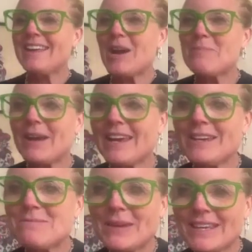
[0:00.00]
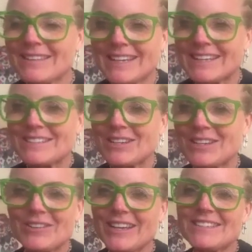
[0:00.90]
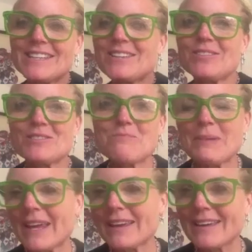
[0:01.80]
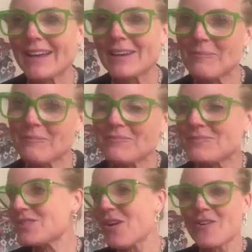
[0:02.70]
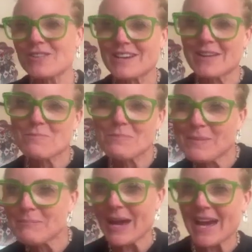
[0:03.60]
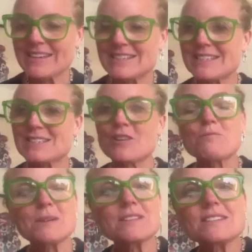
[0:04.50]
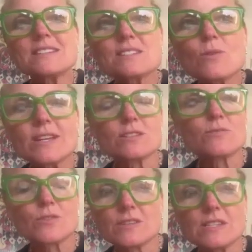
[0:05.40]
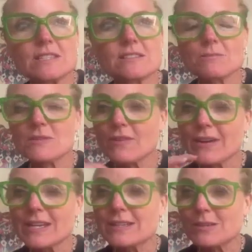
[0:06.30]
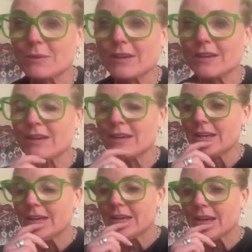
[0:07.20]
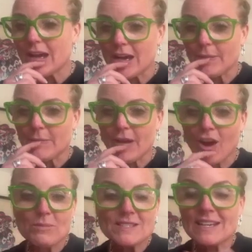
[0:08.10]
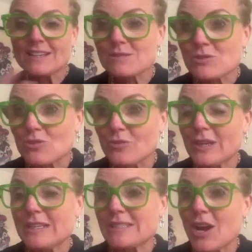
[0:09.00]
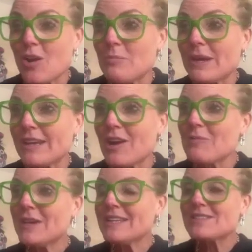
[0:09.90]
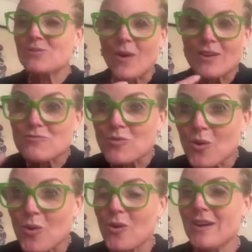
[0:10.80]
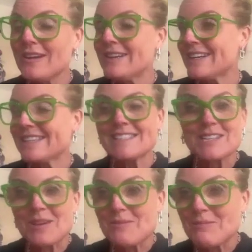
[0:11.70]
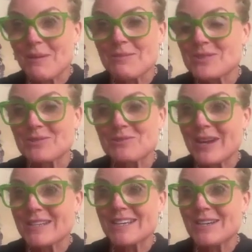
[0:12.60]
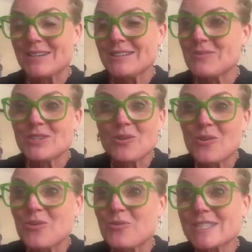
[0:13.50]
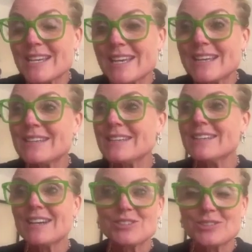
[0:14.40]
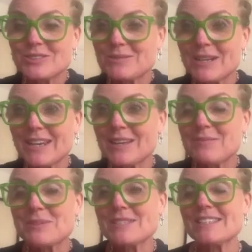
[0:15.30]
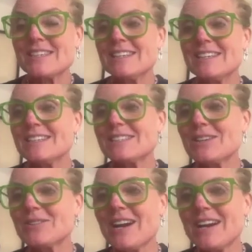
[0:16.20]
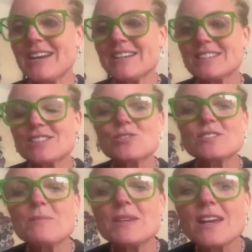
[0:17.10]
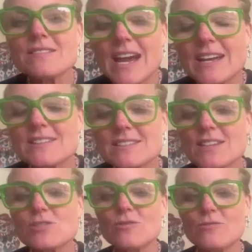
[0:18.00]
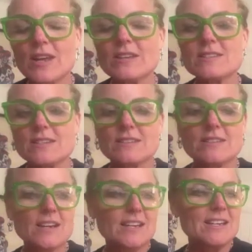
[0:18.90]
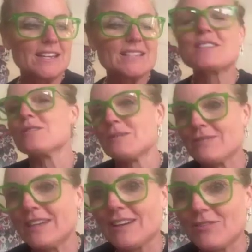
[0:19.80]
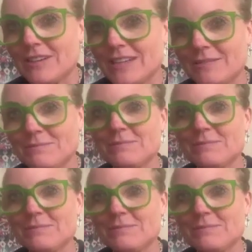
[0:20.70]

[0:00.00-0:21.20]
I play a big theatre and I sing lots of big kind of songs and have a big band and stuff. But this is quite different. This is something very intimate. I'll be telling some stories. It's quite raw. I sit there with my musical director. We talk, we sing, I show some clips. So to do something like that in the centre of London is going to be really lovely.